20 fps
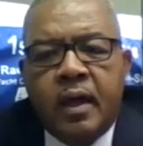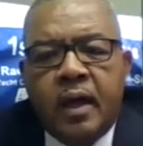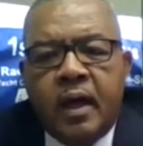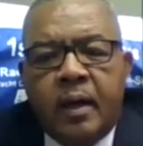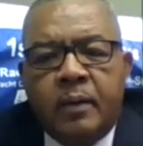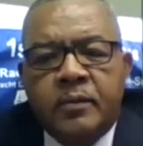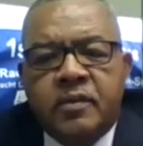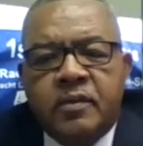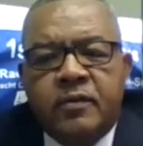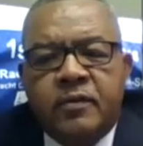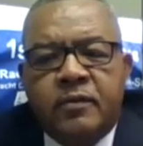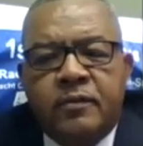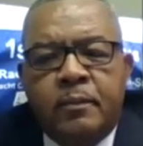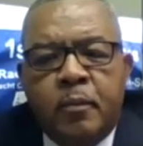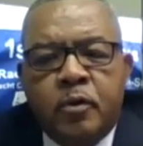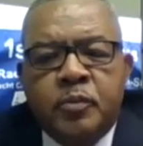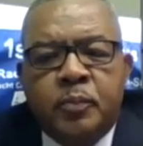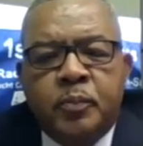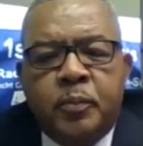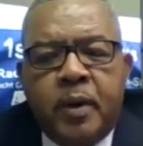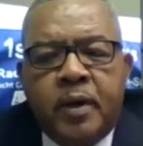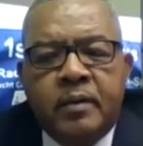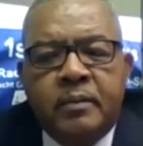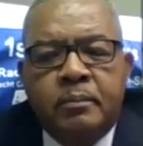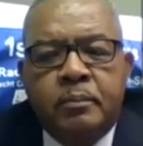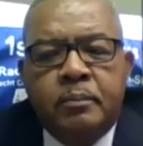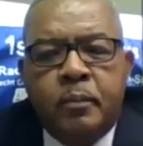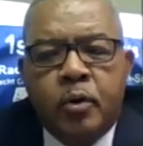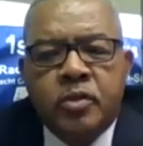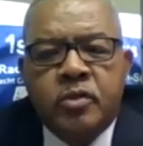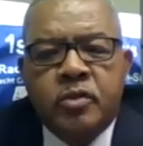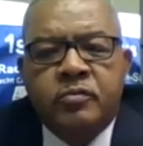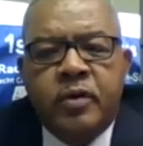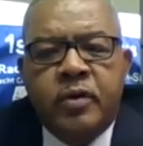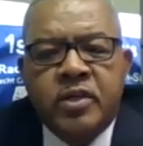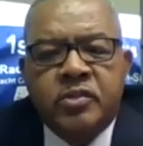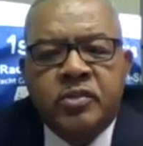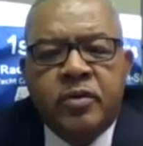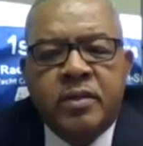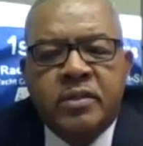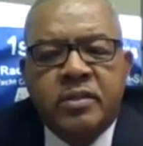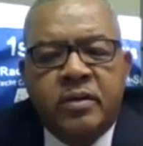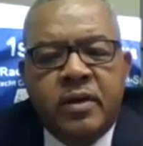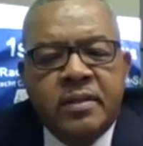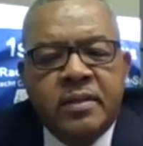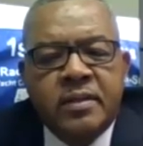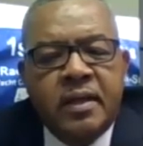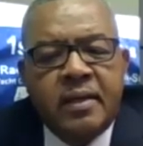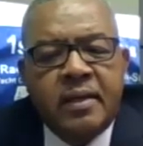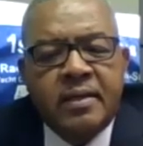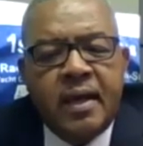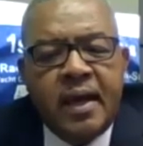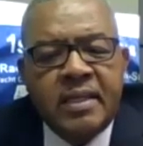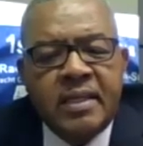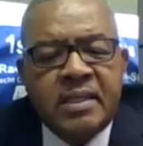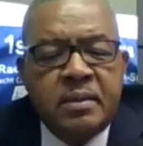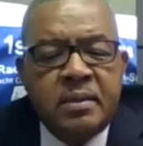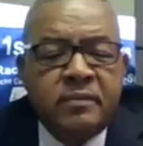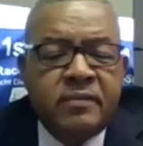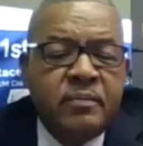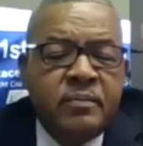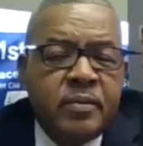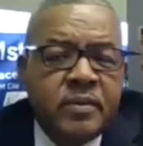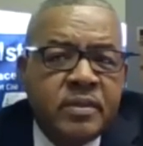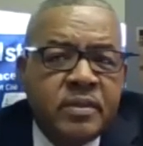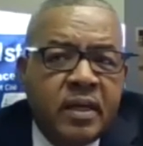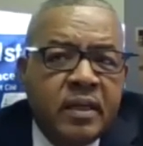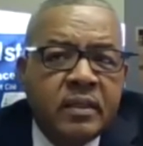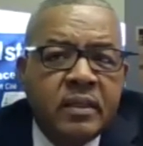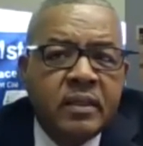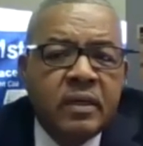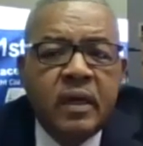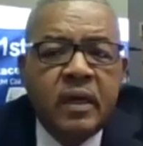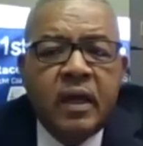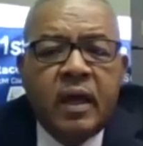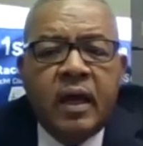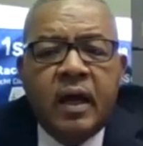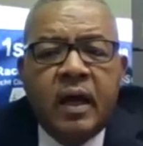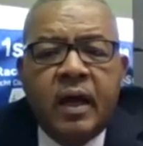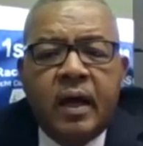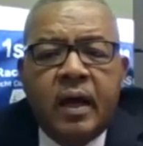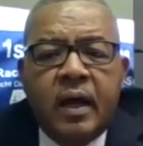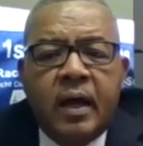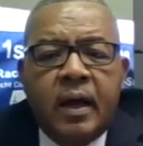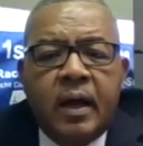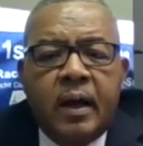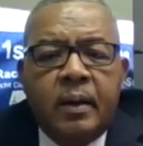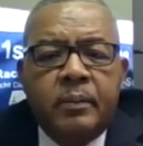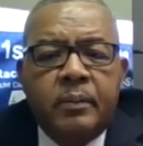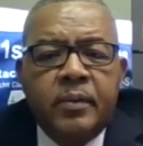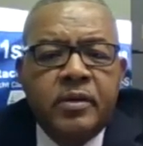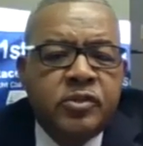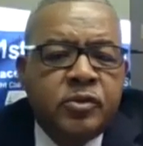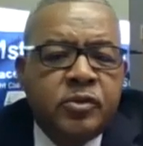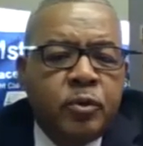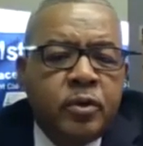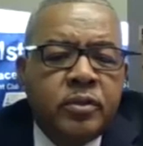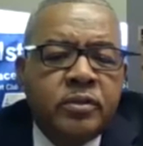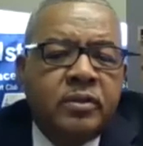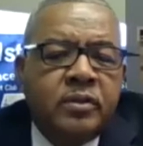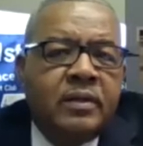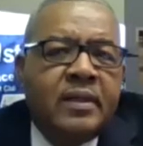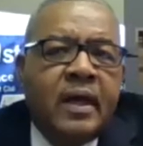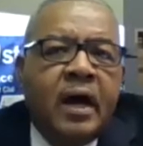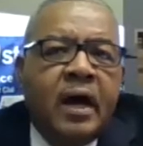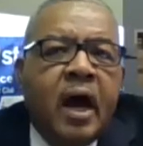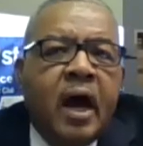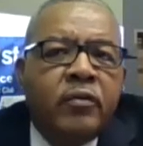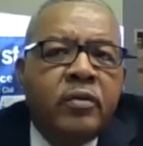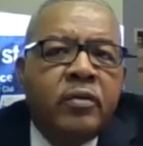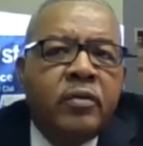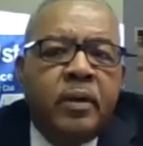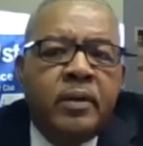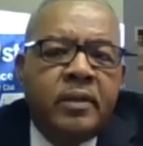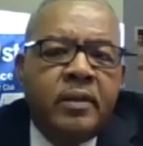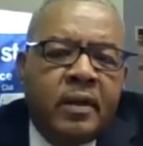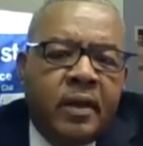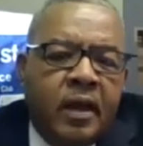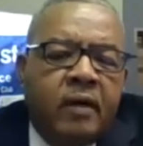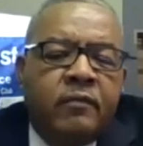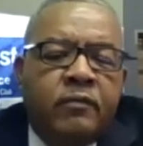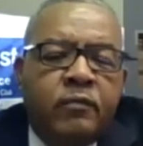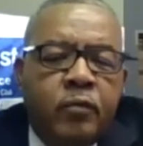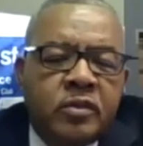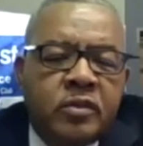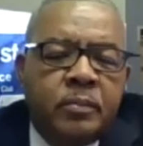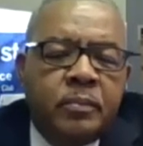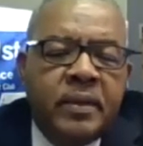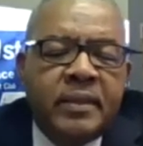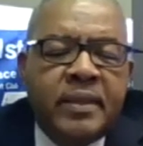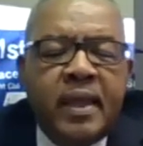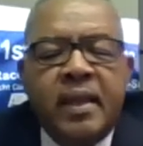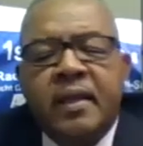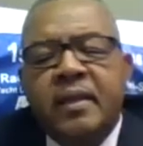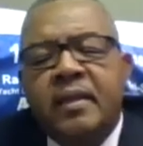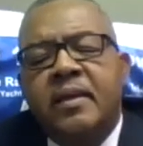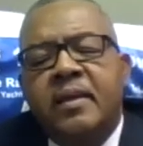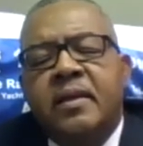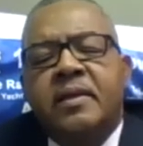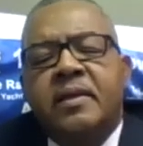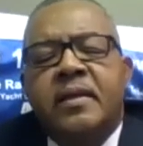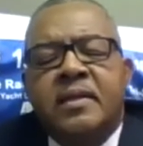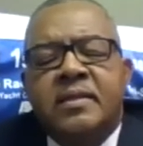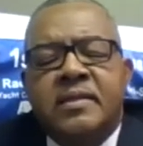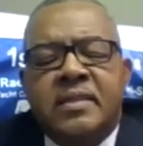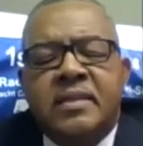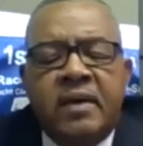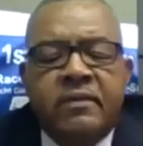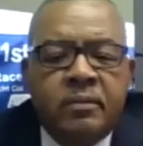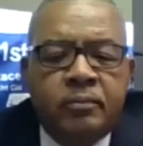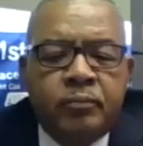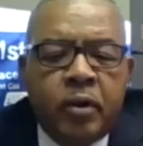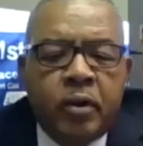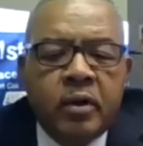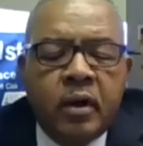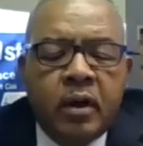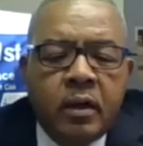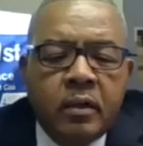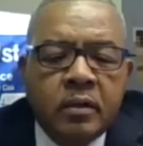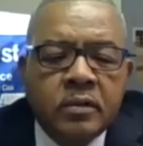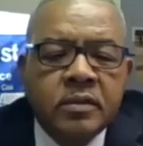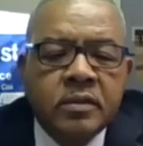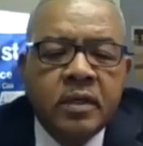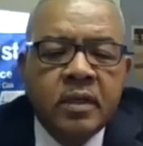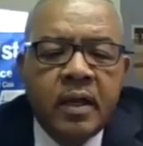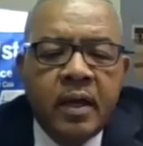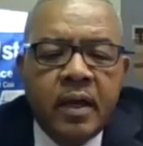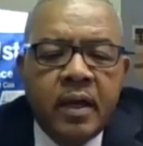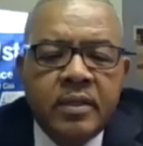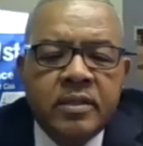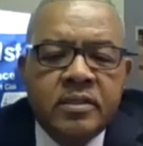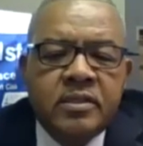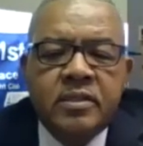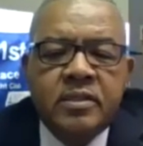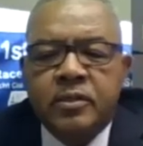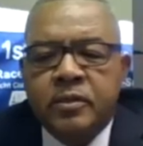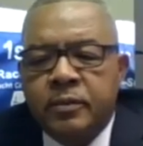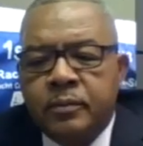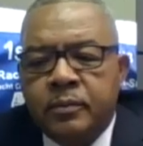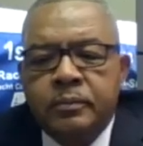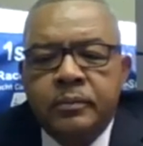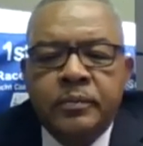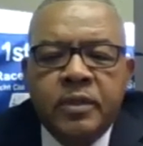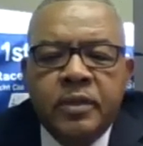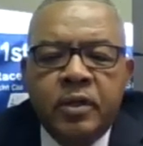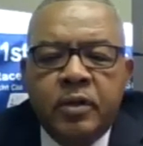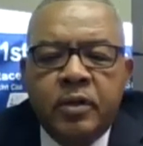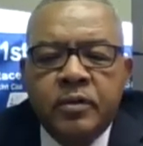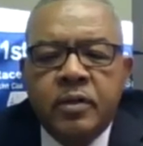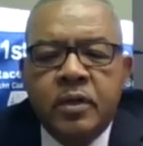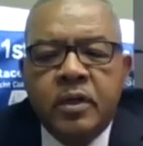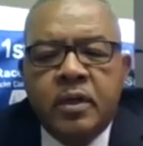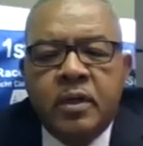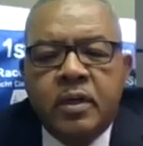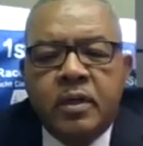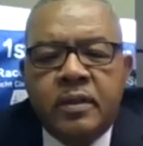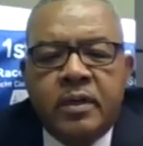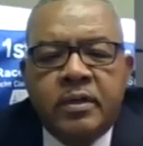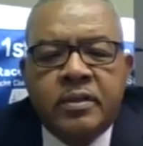so for the most part, most restaurants are at 75%. The stores are at 100, but of course maintaining the safety protocols, and so they're